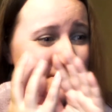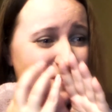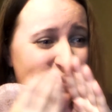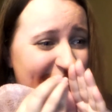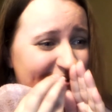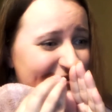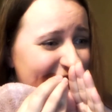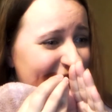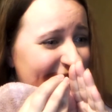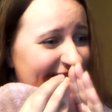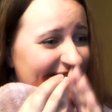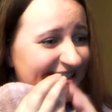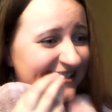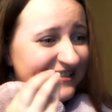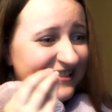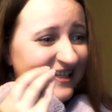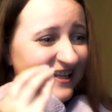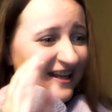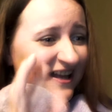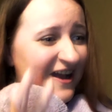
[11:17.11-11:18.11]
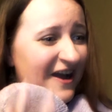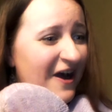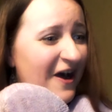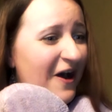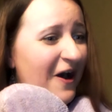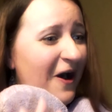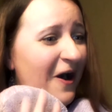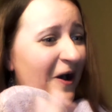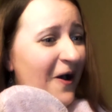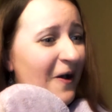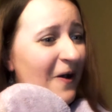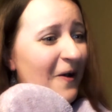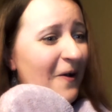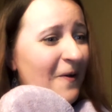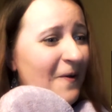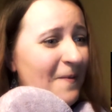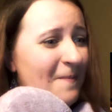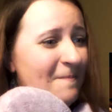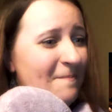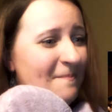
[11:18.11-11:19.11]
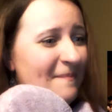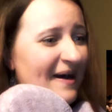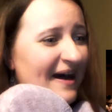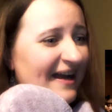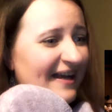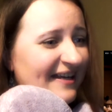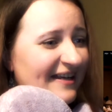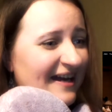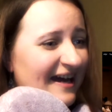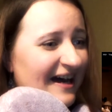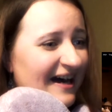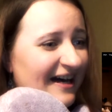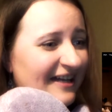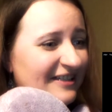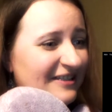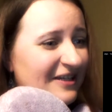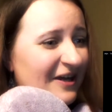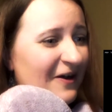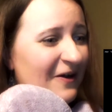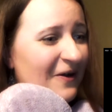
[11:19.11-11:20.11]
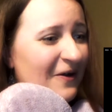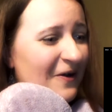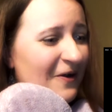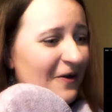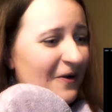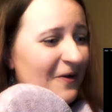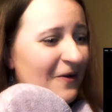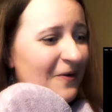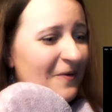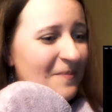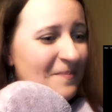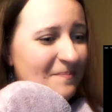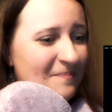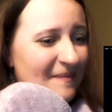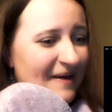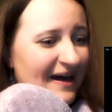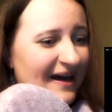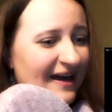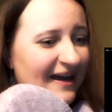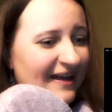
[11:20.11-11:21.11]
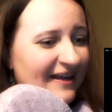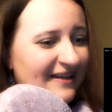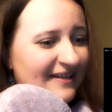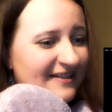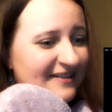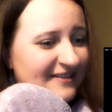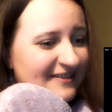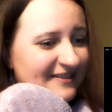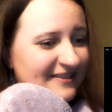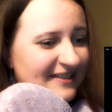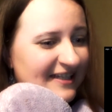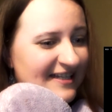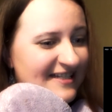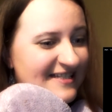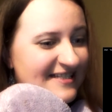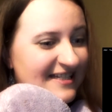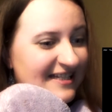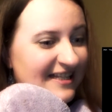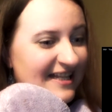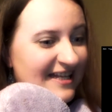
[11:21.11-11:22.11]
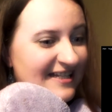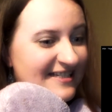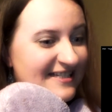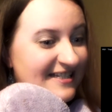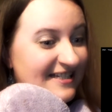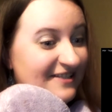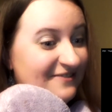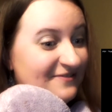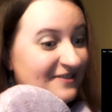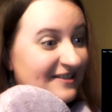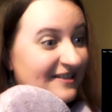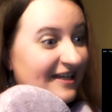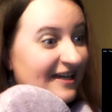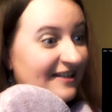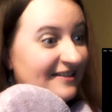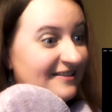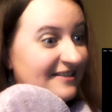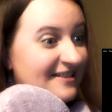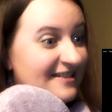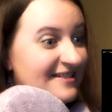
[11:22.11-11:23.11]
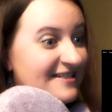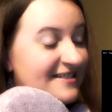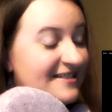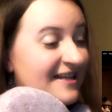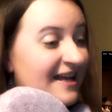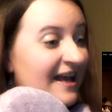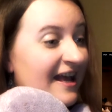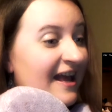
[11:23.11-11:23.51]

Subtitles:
Perfect! Oh my god! Oh my goodness! Let's leave it at this.